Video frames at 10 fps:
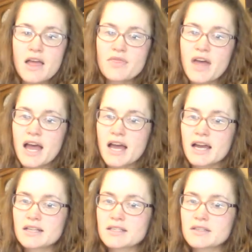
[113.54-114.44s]

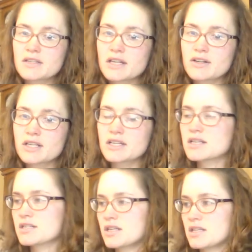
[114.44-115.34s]
that there
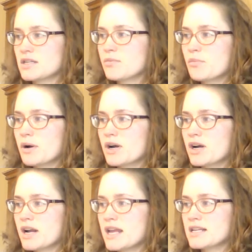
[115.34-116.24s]
is a double
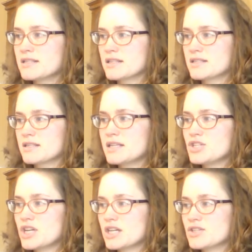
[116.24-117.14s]
bar and it says key
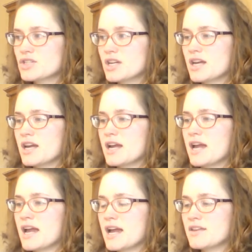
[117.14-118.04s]
change,
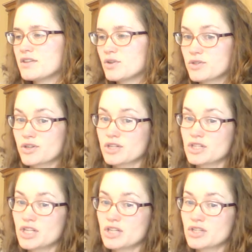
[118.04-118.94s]
and the notes are going to
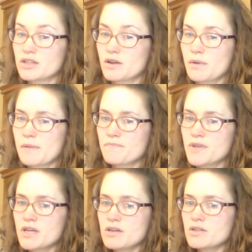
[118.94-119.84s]
change a little bit.
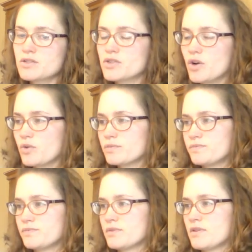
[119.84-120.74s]
So
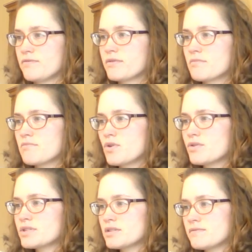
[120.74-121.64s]
for
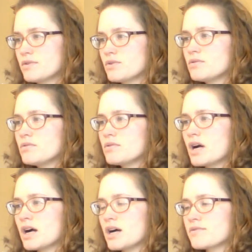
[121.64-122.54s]
most of you,
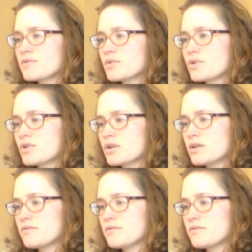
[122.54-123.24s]
for